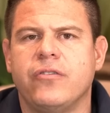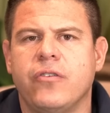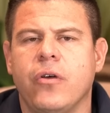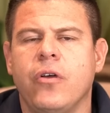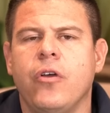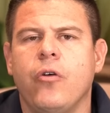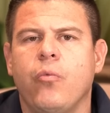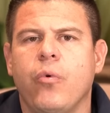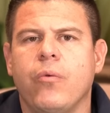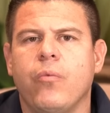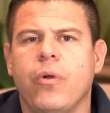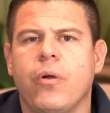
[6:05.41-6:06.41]
So
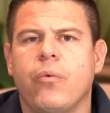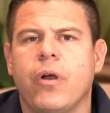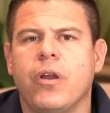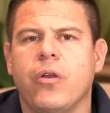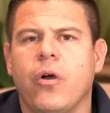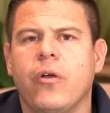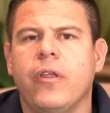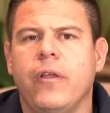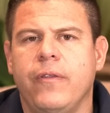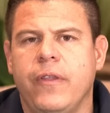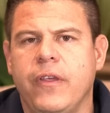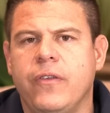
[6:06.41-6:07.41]
we already know
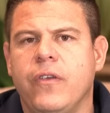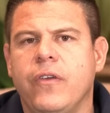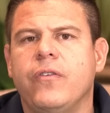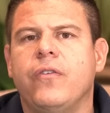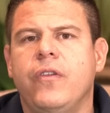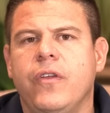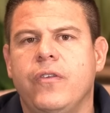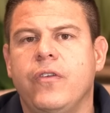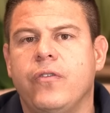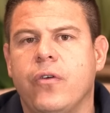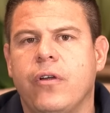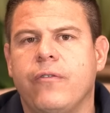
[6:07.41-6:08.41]
that this is
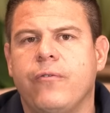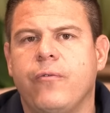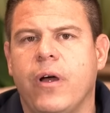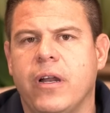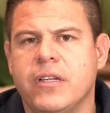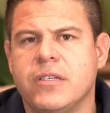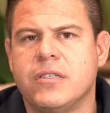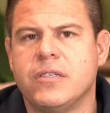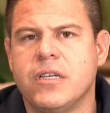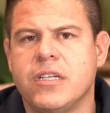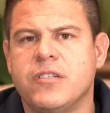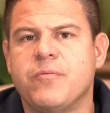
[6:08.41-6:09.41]
sort of what
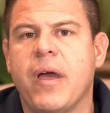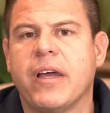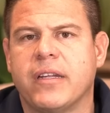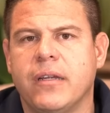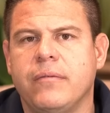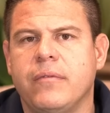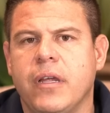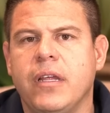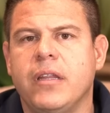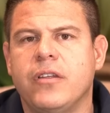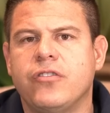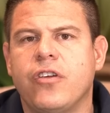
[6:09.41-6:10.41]
is inspected
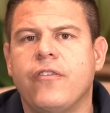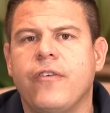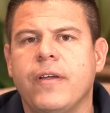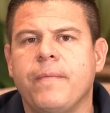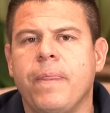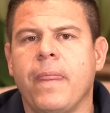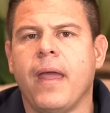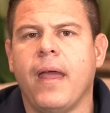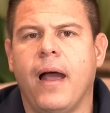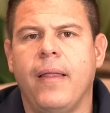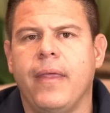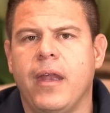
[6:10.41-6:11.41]
in the survey,
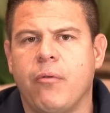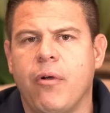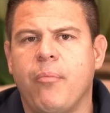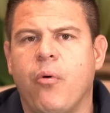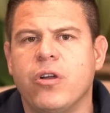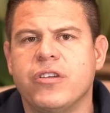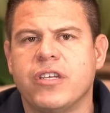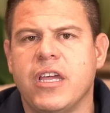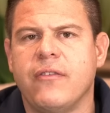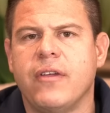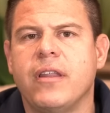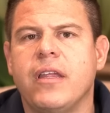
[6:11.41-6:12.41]
and then a report is
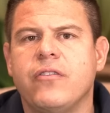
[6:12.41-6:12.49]
given.